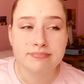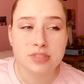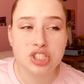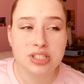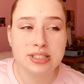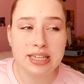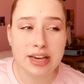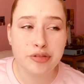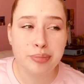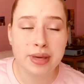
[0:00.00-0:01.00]
Just
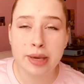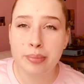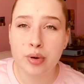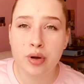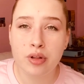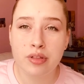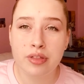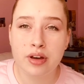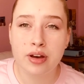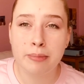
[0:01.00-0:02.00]
give people
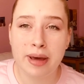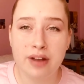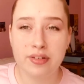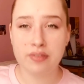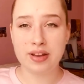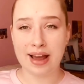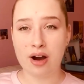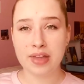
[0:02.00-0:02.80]
the benefit of the doubt.